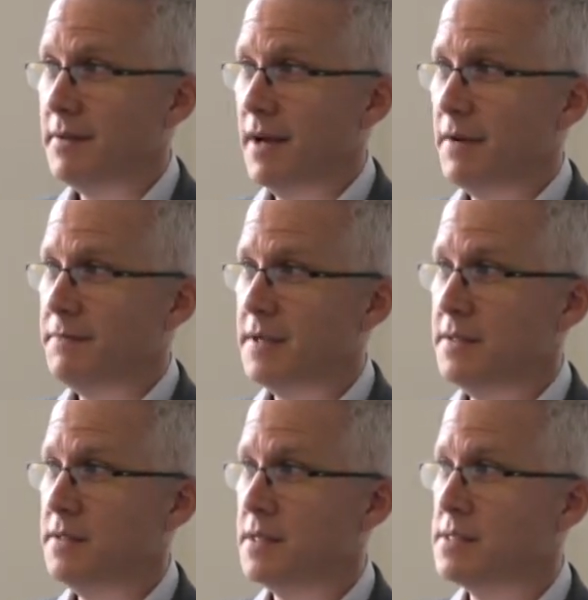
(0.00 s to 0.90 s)

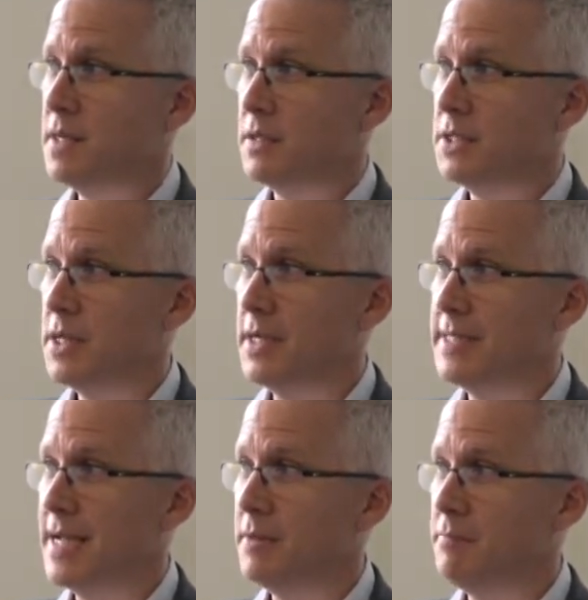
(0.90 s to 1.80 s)
funders are shutting
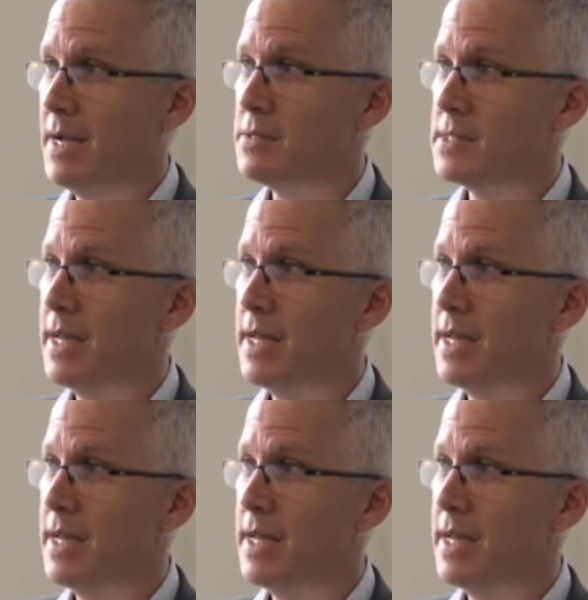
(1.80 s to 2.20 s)
down mouse